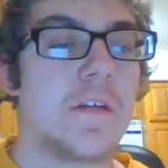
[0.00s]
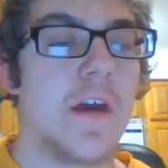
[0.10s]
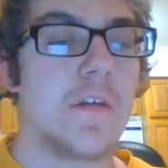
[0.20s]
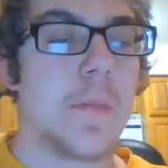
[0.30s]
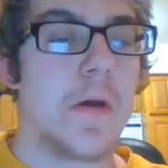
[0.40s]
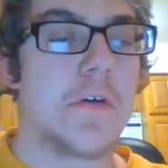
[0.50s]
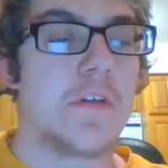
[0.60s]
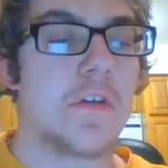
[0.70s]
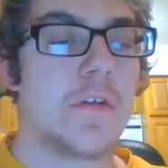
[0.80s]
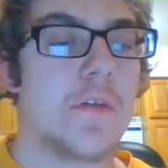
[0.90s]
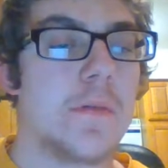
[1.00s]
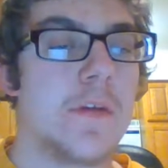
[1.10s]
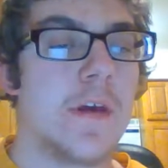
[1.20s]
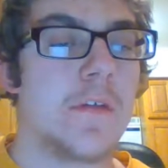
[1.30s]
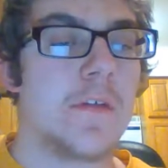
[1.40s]
Test pilot Jerzy
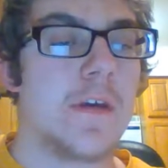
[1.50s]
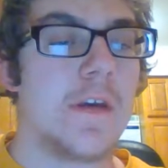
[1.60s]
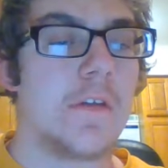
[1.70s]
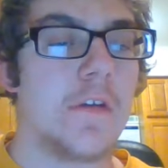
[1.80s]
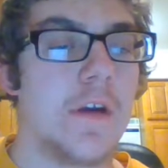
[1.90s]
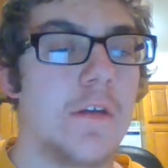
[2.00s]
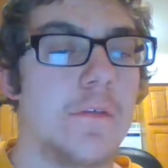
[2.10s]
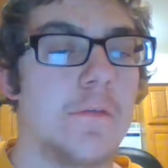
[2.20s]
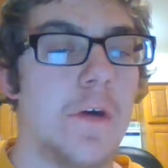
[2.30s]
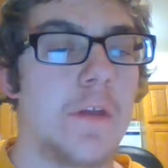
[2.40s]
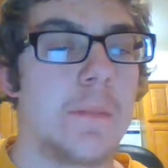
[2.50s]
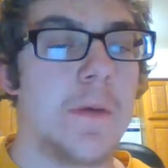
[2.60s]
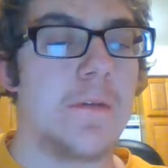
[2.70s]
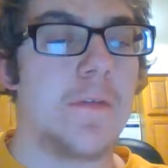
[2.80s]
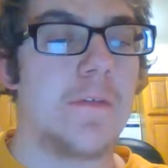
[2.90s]
Wadowski tried to fly the
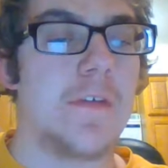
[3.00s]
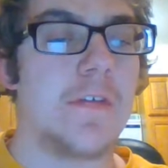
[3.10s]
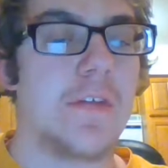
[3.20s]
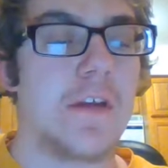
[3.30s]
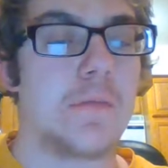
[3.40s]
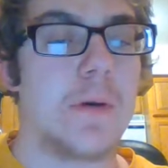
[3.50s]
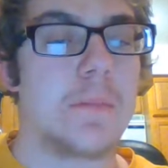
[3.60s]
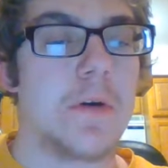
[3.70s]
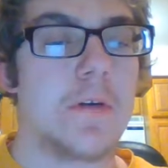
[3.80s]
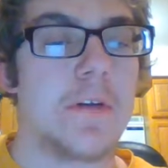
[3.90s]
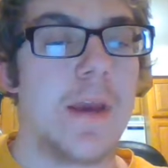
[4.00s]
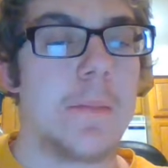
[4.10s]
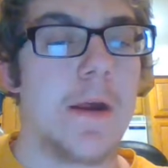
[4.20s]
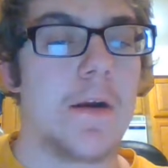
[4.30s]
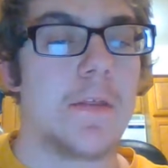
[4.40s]
P-50/1
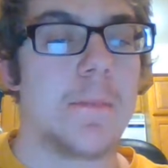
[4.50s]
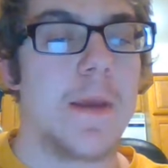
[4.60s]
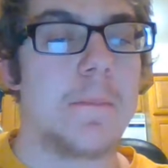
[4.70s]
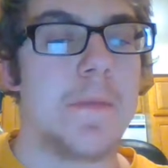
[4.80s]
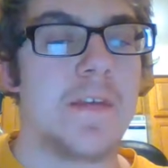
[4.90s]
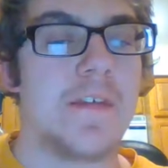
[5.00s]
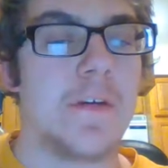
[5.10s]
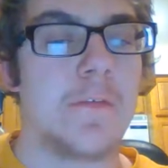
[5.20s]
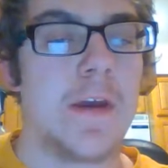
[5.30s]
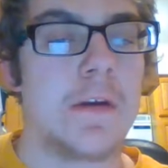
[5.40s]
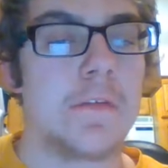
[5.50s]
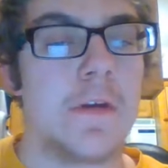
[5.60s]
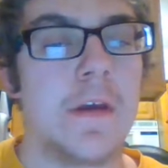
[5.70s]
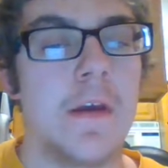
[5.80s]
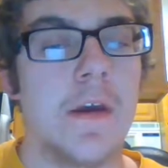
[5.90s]
prototype out of the main PZL
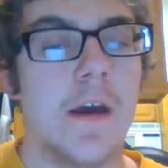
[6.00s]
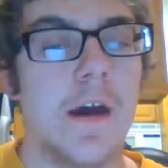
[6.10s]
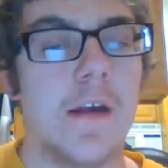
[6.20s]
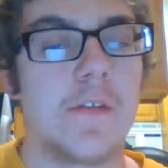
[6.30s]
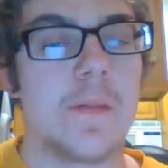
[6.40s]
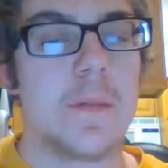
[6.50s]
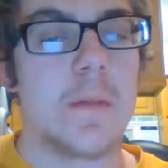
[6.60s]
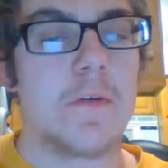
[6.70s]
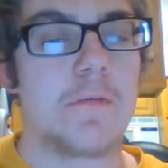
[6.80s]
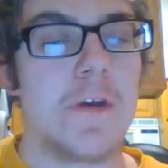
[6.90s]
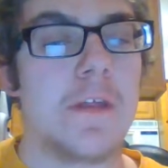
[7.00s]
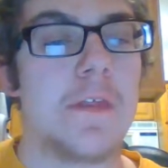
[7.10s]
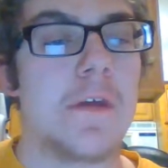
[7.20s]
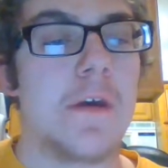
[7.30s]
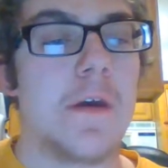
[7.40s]
factory on September
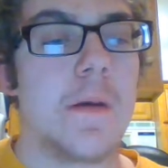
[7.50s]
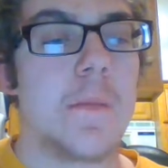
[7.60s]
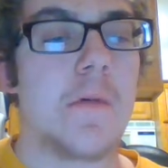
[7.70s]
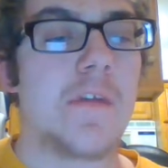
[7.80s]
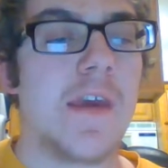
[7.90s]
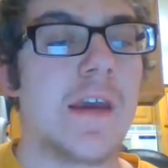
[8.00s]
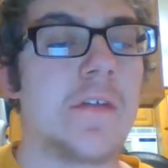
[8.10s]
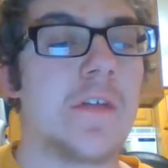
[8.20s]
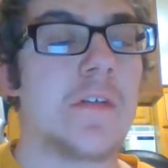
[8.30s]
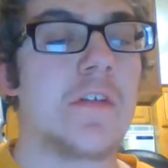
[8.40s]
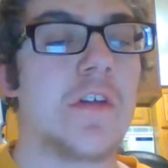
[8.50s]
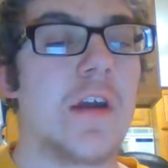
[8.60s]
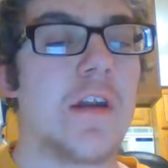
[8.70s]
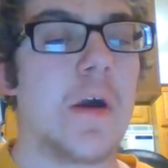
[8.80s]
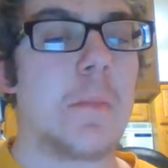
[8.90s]
5th, but was accidentally
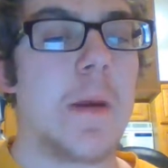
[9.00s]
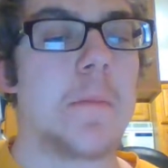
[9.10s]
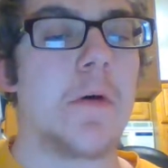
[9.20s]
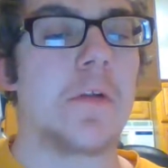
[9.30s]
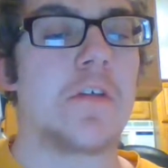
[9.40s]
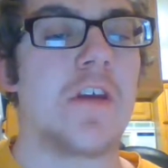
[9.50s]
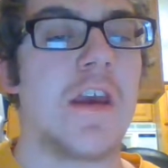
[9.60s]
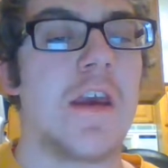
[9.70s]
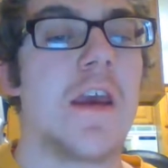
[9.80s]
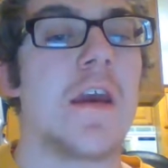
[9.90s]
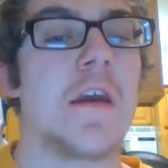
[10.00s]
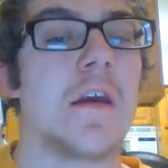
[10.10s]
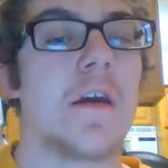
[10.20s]
shot down by Polish AA.